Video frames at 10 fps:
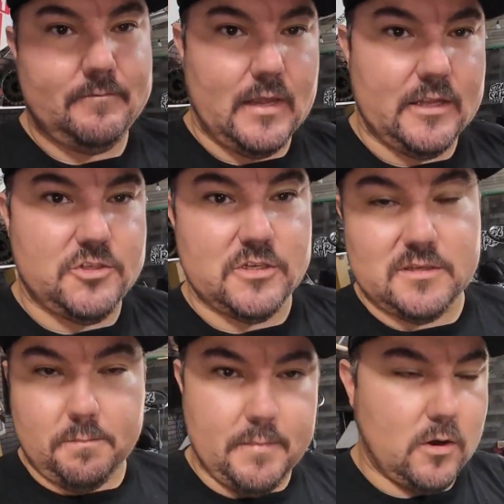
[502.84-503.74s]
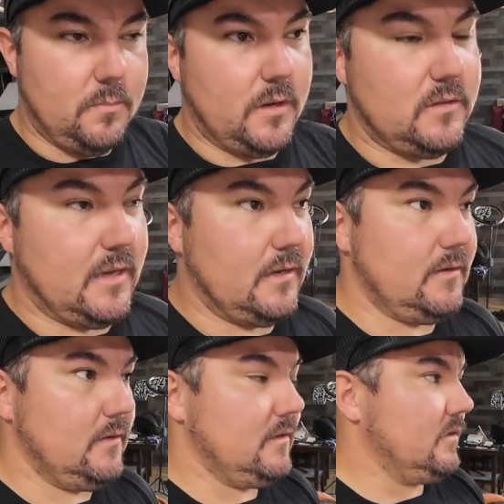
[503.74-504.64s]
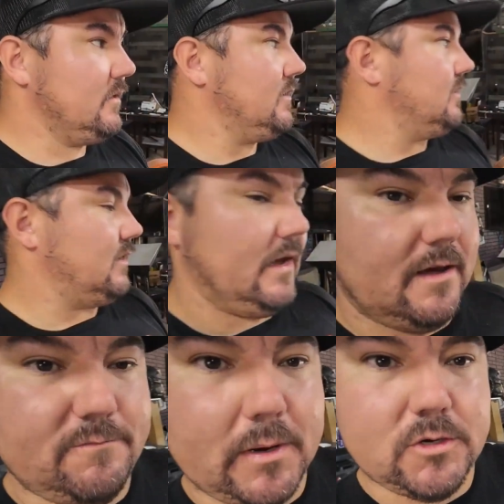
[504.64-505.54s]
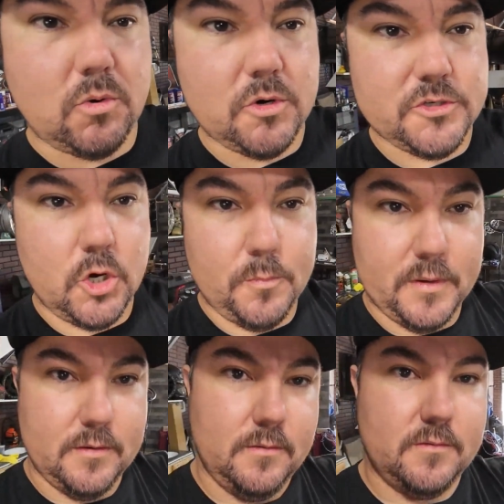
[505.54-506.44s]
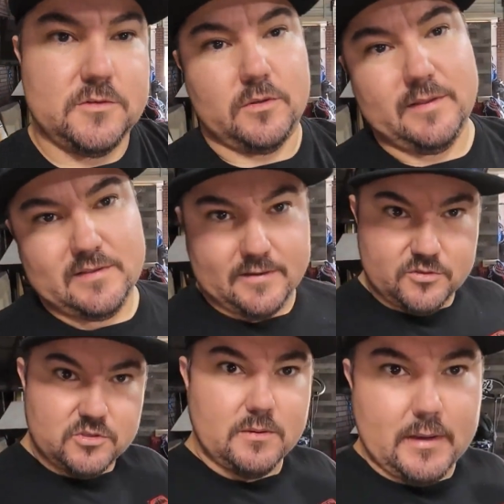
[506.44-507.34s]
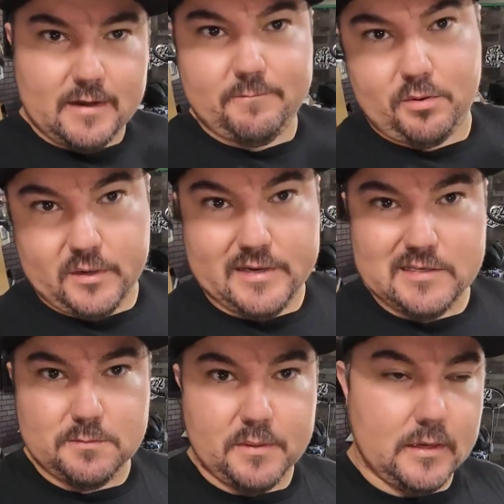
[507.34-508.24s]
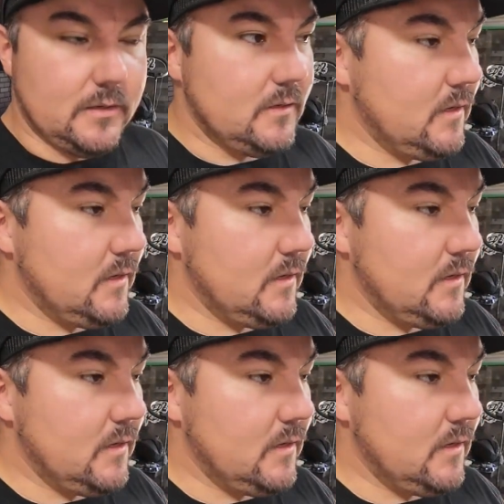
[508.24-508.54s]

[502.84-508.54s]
It's just a metal building. I have my doors open, so at least gives you some kind of breeze, but